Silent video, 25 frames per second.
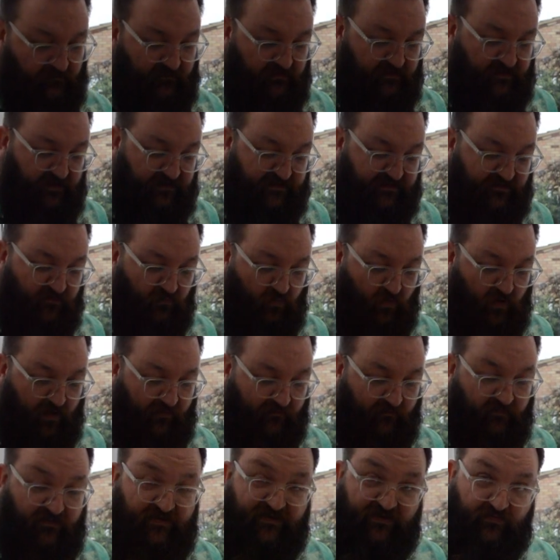There's some wear
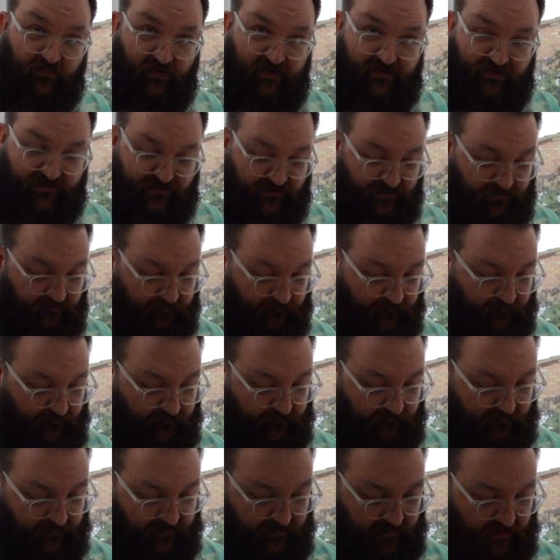on the switch.
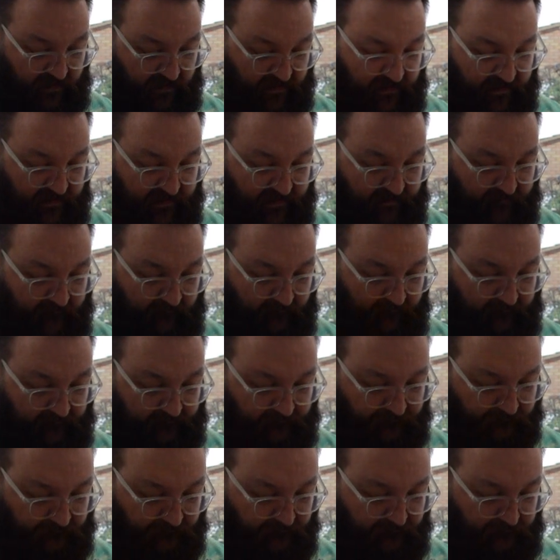It's clearly
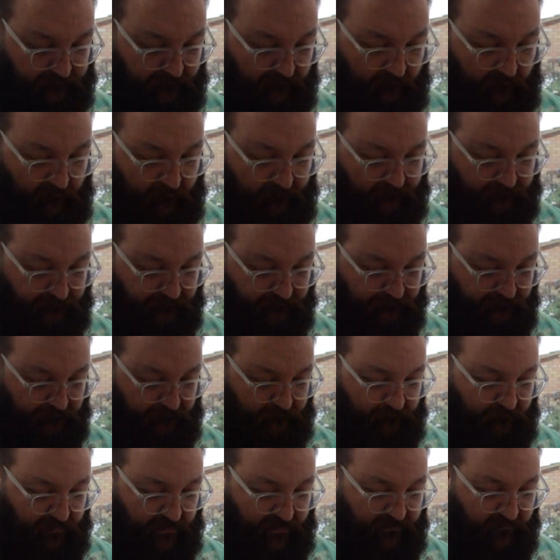
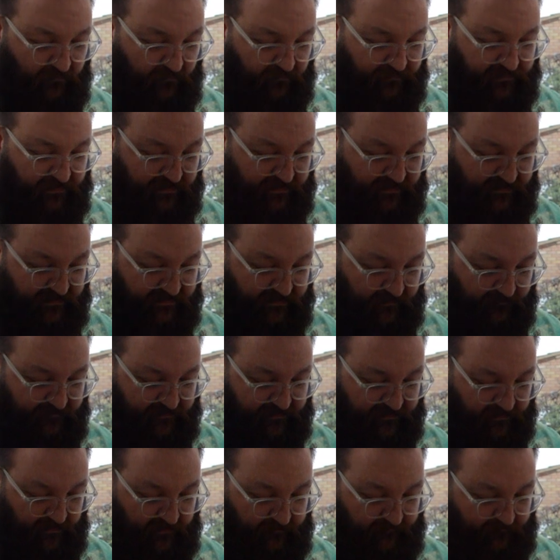been altered at some
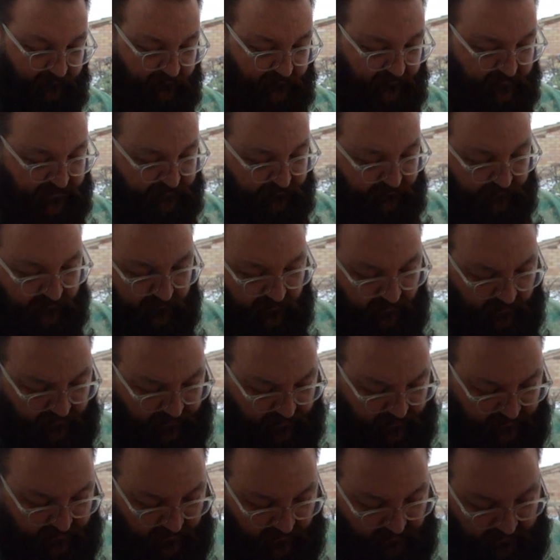time. There's a lot
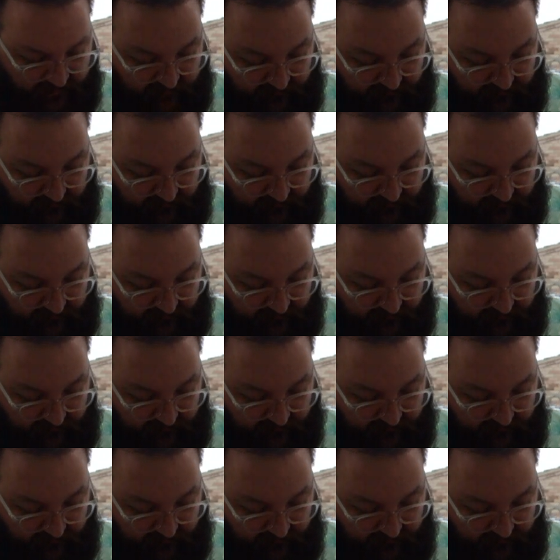of gunk